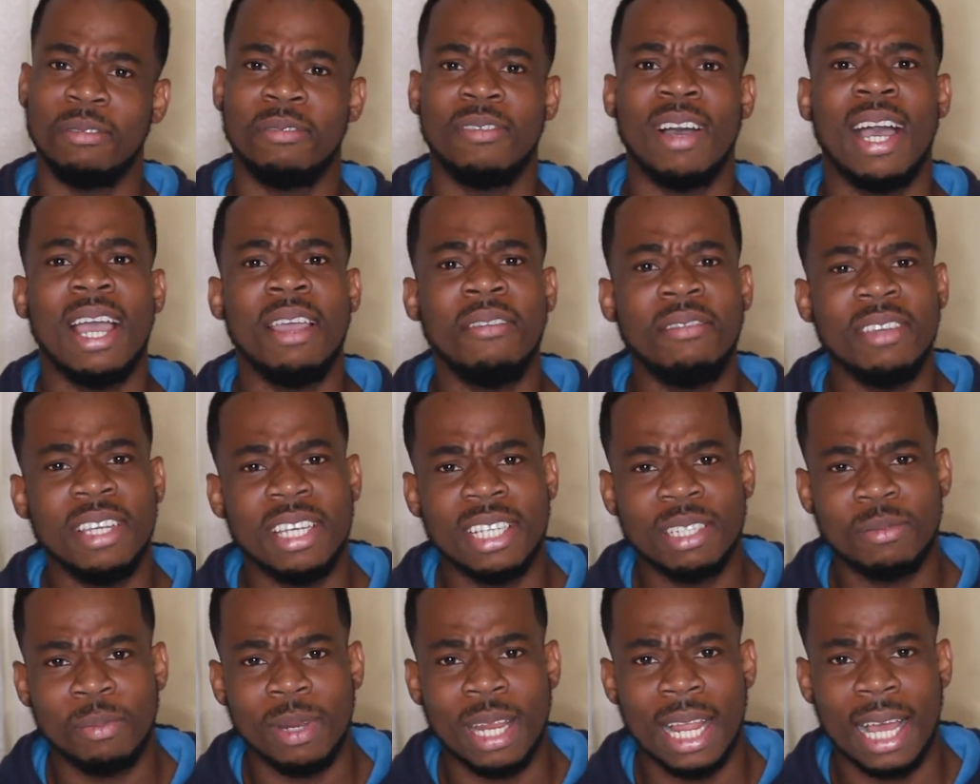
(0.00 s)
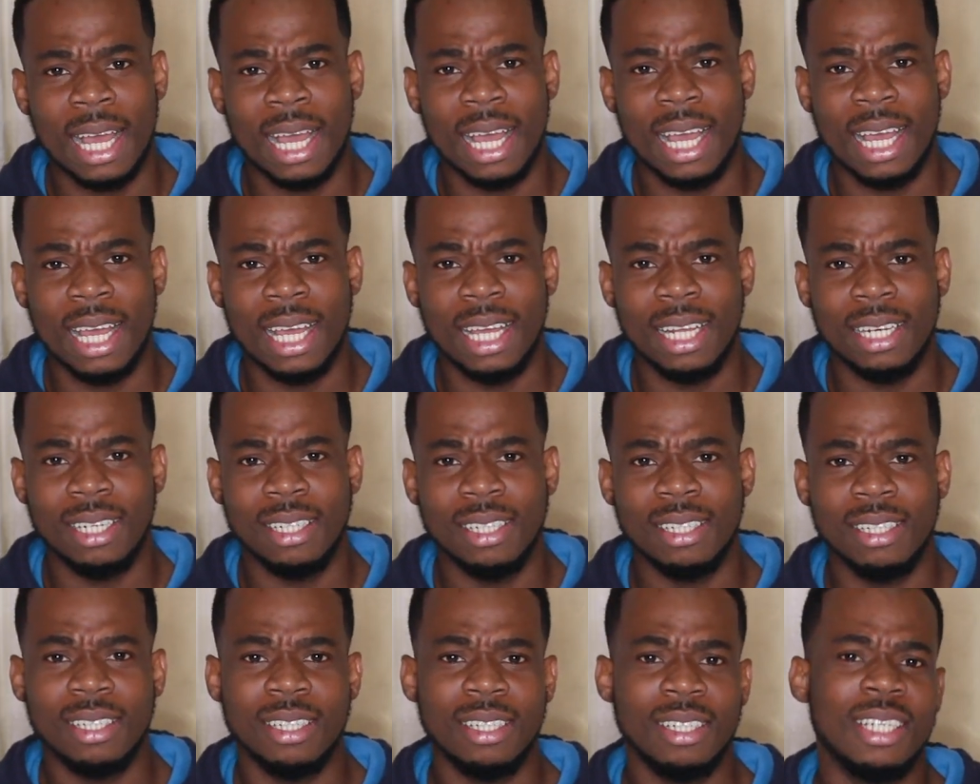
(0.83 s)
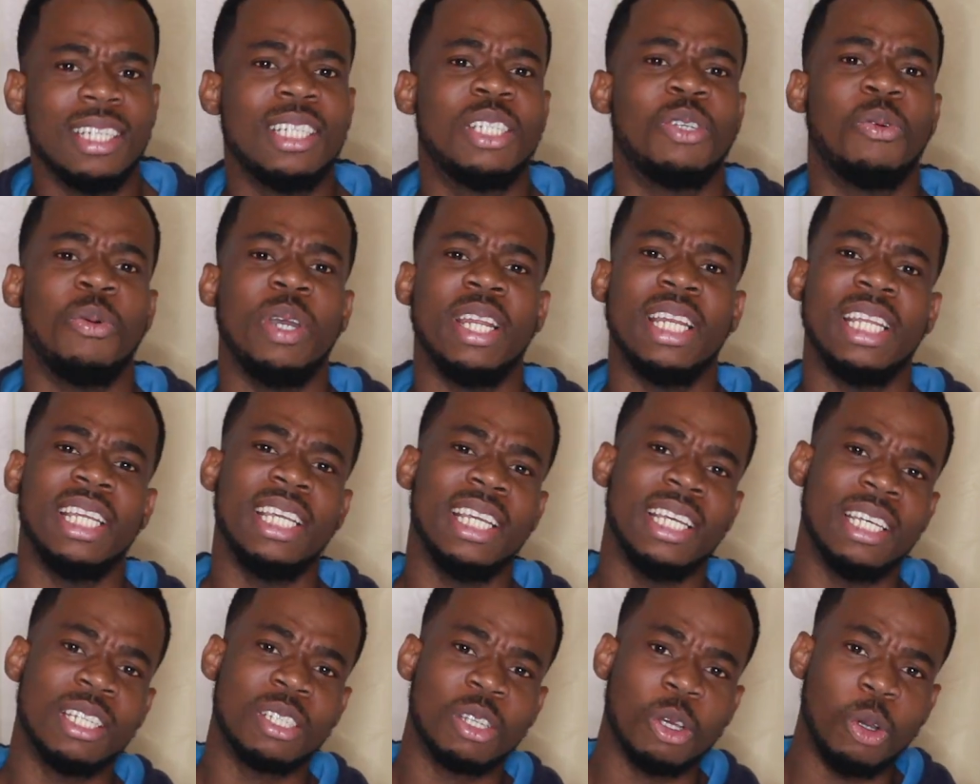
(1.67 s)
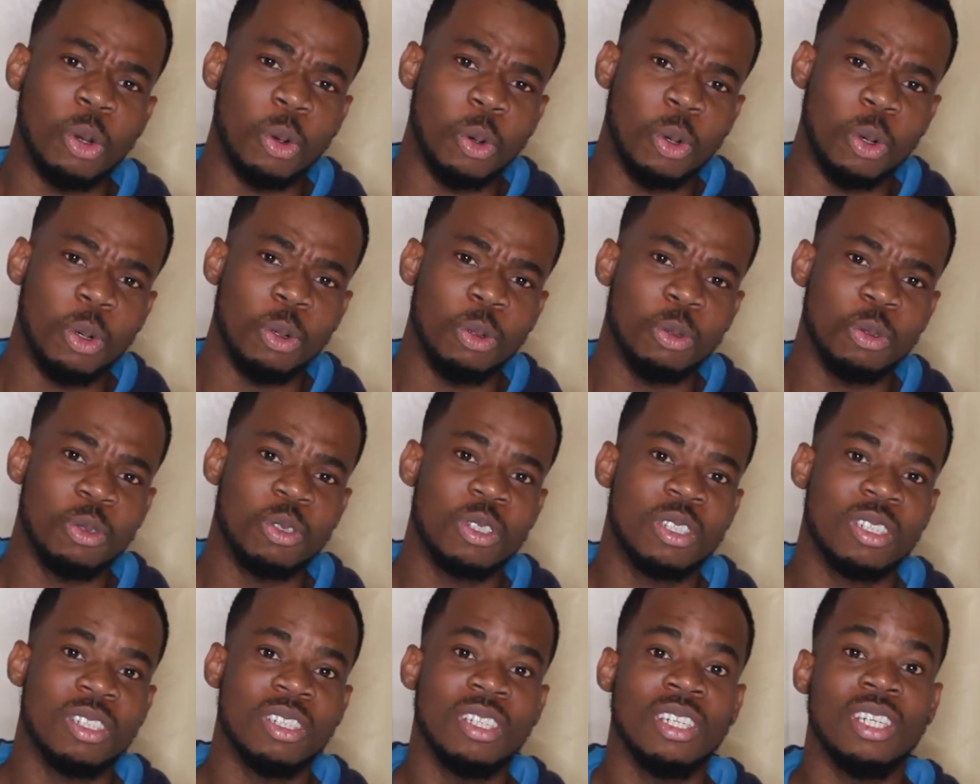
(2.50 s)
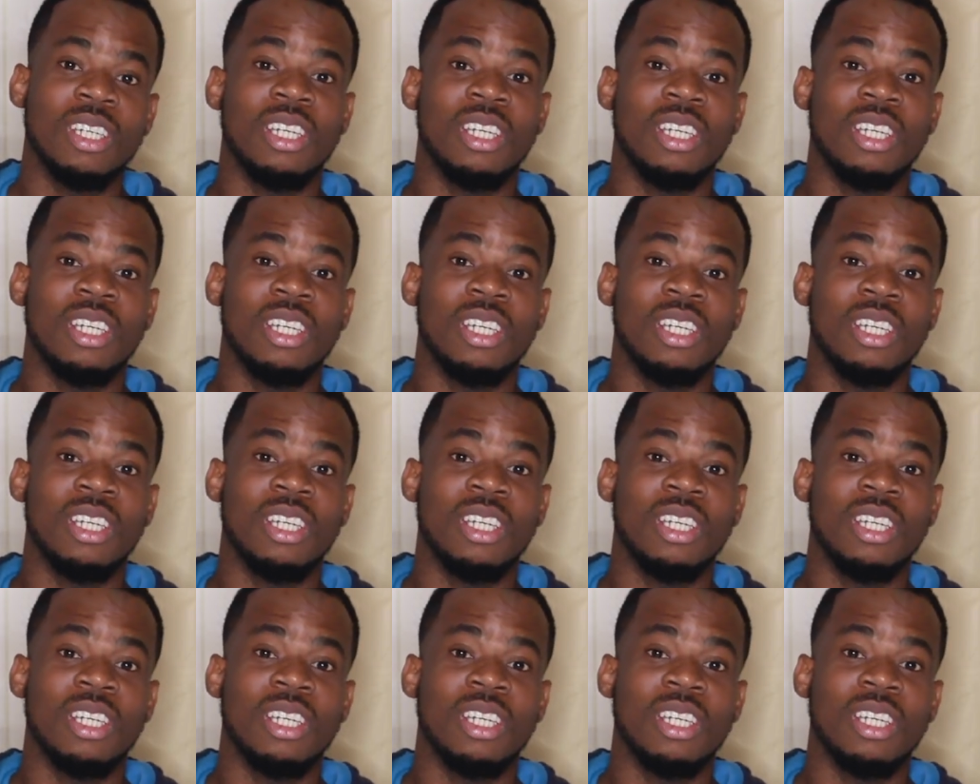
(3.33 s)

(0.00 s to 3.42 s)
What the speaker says: 5 years plan, 20 years goals,